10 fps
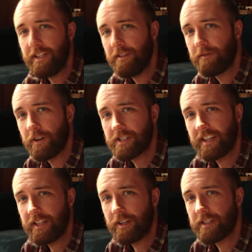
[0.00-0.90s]
First thing
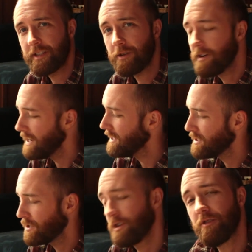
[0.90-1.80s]
you get to do is
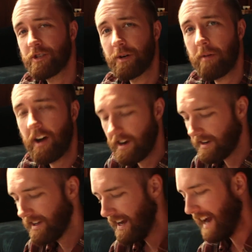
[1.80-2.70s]
choose your bot,
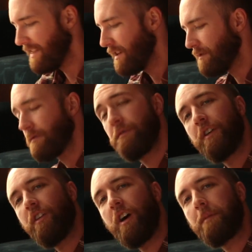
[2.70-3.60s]
and then
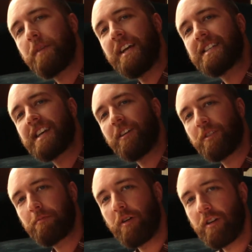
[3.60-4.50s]
fill up its health
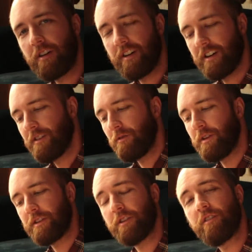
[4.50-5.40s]
bar with
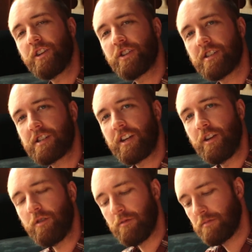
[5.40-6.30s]
delicious
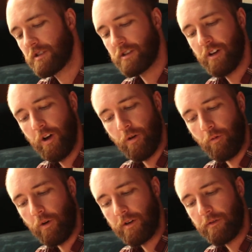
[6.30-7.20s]
cubes.
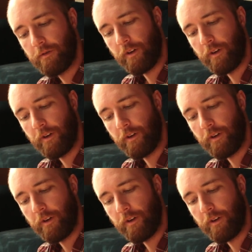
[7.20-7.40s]
1 for